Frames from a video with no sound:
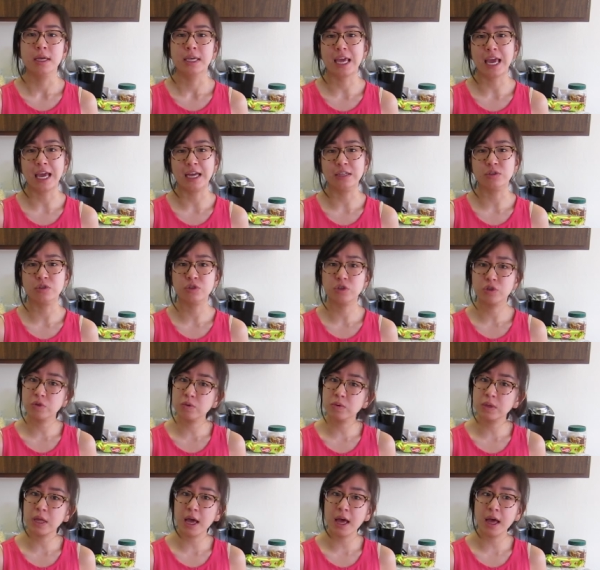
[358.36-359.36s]
canned
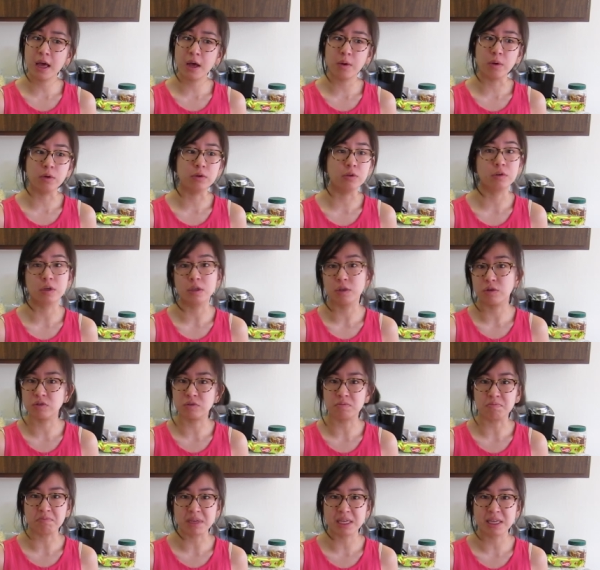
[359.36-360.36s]
tuna, or you can
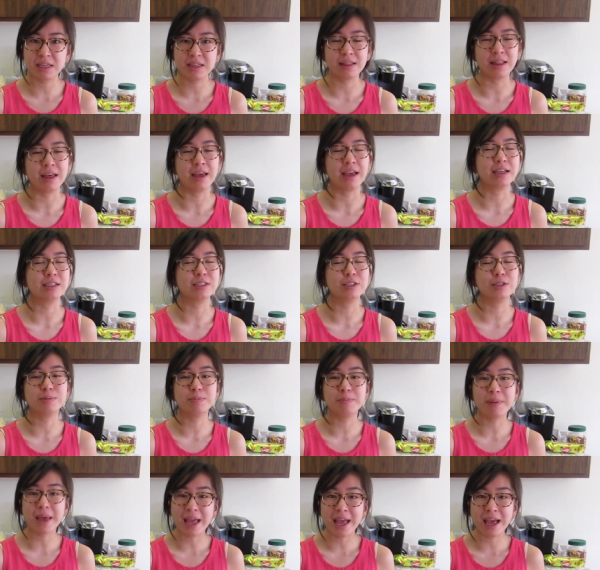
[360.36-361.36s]
use meat like
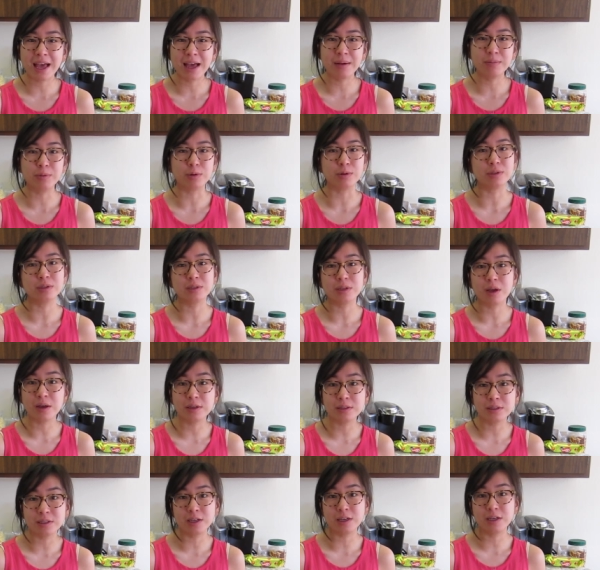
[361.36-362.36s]
Spam or
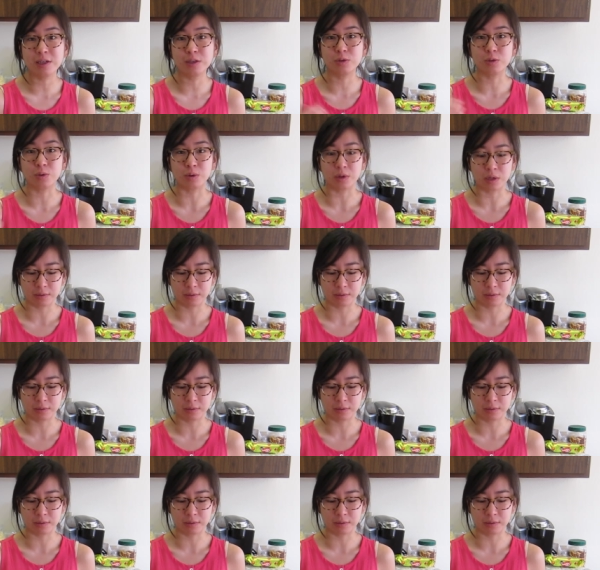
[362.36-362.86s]
sausage, or